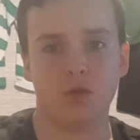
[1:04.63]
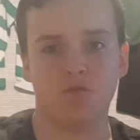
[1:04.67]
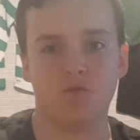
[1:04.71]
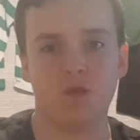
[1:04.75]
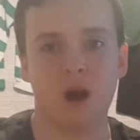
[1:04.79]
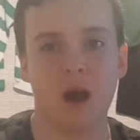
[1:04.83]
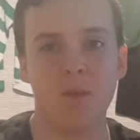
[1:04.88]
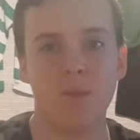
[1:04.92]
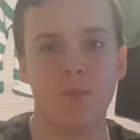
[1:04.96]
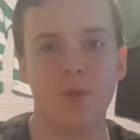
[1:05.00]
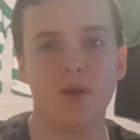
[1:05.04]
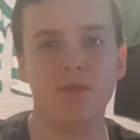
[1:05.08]

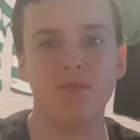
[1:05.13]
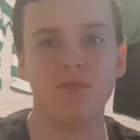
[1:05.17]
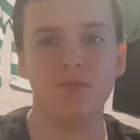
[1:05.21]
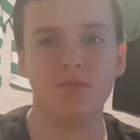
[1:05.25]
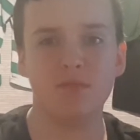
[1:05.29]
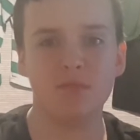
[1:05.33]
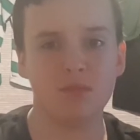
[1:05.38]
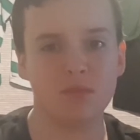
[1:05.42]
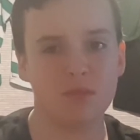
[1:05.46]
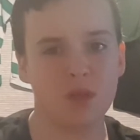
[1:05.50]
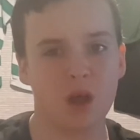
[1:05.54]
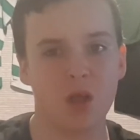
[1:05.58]
rampant,
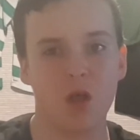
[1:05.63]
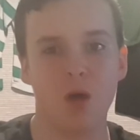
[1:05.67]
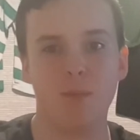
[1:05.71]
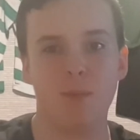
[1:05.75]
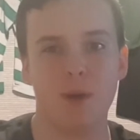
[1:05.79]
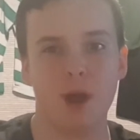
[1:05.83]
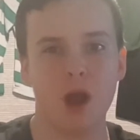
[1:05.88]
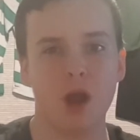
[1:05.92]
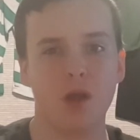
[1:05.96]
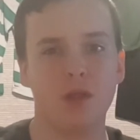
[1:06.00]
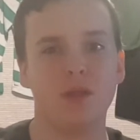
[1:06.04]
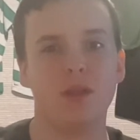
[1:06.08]
a lot
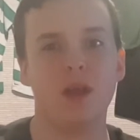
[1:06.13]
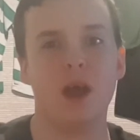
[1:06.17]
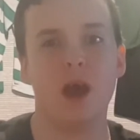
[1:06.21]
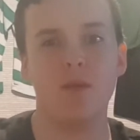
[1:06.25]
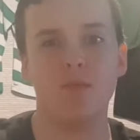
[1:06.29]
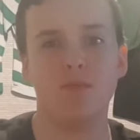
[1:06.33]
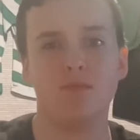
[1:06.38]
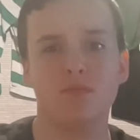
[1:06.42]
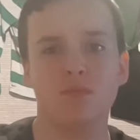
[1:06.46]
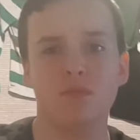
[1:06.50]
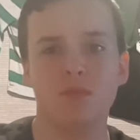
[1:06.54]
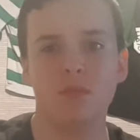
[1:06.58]
better than
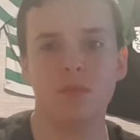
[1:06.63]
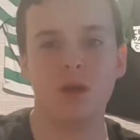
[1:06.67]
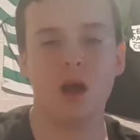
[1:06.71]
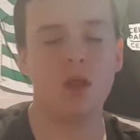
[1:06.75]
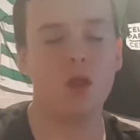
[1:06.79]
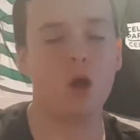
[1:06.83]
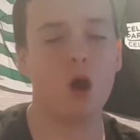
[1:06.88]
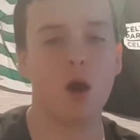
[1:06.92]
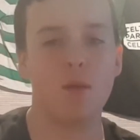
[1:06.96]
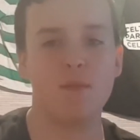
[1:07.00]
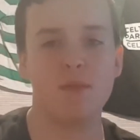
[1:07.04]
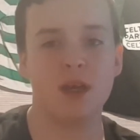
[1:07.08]
them. A
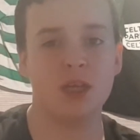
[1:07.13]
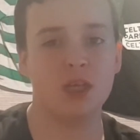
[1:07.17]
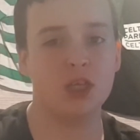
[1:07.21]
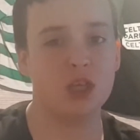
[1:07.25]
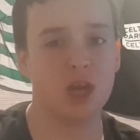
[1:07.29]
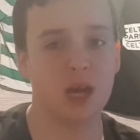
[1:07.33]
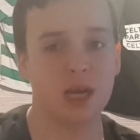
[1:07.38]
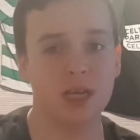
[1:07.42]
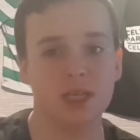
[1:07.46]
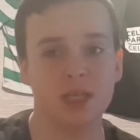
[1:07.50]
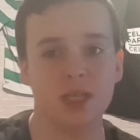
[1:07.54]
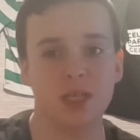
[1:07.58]
lot of missed
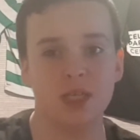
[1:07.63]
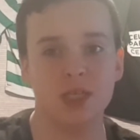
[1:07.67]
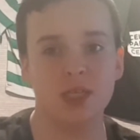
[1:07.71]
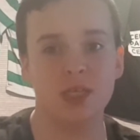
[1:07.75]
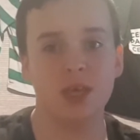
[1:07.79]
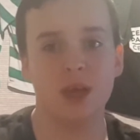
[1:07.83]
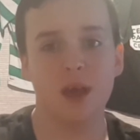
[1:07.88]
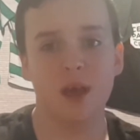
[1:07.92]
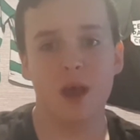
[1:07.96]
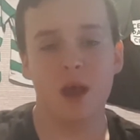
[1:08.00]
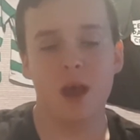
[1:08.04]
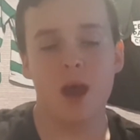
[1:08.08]
chances.
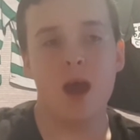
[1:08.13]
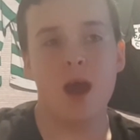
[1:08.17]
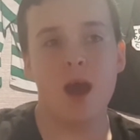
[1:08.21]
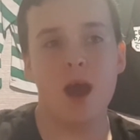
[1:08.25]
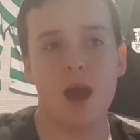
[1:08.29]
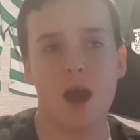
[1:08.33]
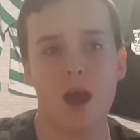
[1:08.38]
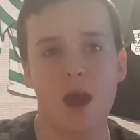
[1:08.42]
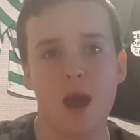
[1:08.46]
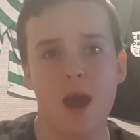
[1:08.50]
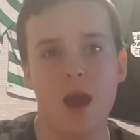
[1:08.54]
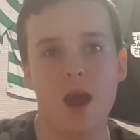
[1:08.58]

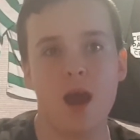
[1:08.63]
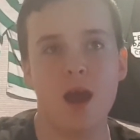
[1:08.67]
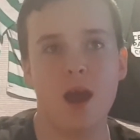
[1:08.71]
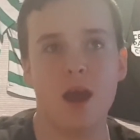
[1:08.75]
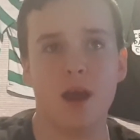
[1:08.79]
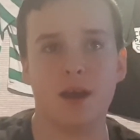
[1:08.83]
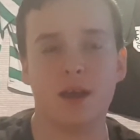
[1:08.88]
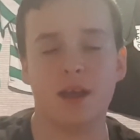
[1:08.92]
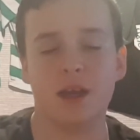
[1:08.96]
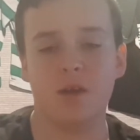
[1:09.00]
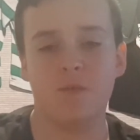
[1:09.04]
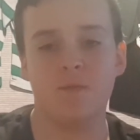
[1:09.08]

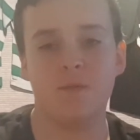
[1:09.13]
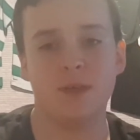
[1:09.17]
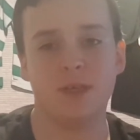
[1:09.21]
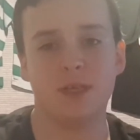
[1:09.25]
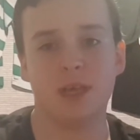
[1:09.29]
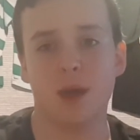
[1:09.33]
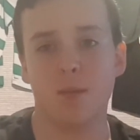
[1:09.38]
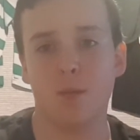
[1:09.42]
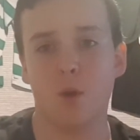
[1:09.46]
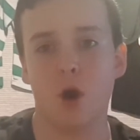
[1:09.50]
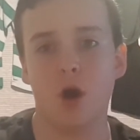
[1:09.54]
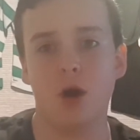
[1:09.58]
Griffiths
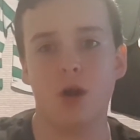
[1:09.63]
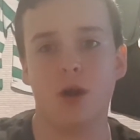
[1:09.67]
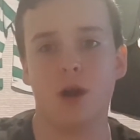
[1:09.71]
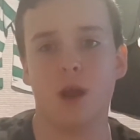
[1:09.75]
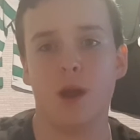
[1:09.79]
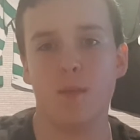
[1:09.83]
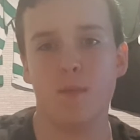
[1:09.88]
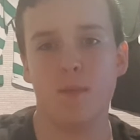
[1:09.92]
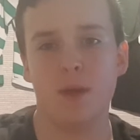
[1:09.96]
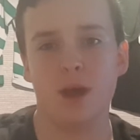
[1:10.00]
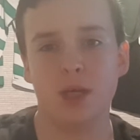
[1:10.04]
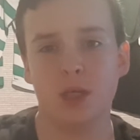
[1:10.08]
came on
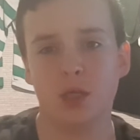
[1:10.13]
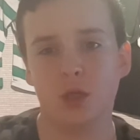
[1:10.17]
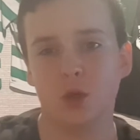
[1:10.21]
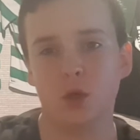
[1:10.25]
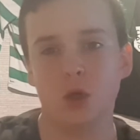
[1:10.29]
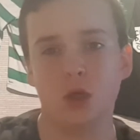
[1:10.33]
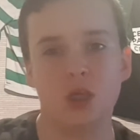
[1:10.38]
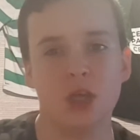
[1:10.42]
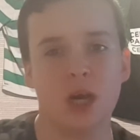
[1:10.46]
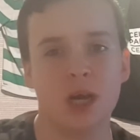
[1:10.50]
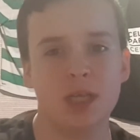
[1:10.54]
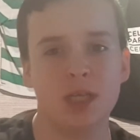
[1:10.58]
and missed two
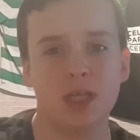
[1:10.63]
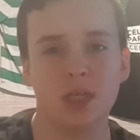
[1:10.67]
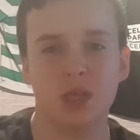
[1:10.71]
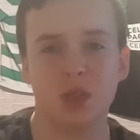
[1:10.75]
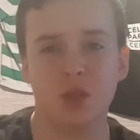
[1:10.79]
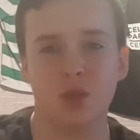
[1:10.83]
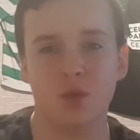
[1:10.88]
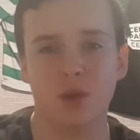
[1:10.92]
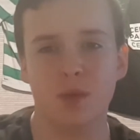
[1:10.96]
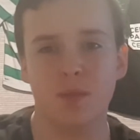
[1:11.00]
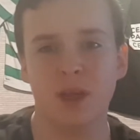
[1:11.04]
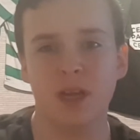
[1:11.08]
chances in
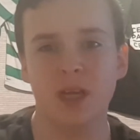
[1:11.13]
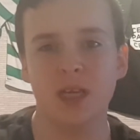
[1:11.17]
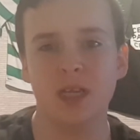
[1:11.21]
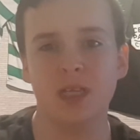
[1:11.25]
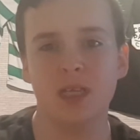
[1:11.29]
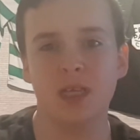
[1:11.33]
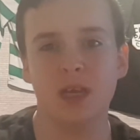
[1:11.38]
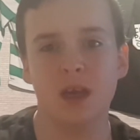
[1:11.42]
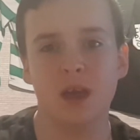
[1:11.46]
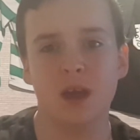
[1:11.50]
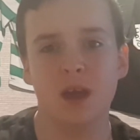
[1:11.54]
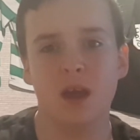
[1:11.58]
3 minutes.
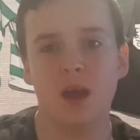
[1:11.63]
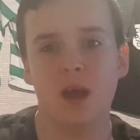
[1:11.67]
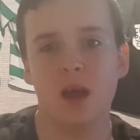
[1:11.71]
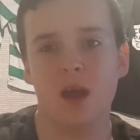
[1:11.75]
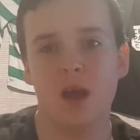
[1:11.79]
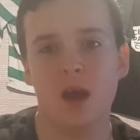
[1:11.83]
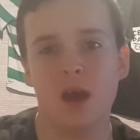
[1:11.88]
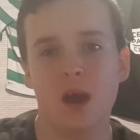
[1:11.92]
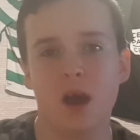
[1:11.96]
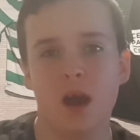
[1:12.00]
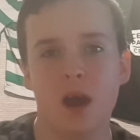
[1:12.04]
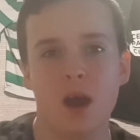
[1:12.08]

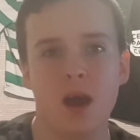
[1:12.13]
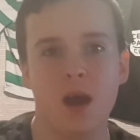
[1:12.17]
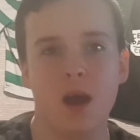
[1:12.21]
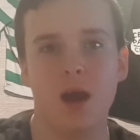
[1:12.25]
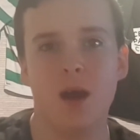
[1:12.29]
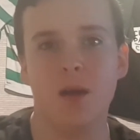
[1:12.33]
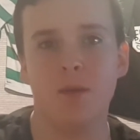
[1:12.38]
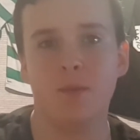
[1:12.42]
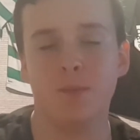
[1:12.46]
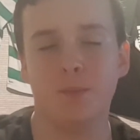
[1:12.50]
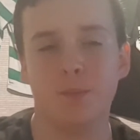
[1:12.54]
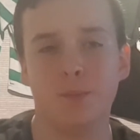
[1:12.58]

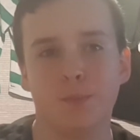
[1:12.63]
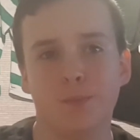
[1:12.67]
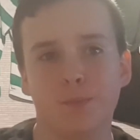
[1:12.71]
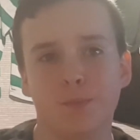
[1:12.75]
One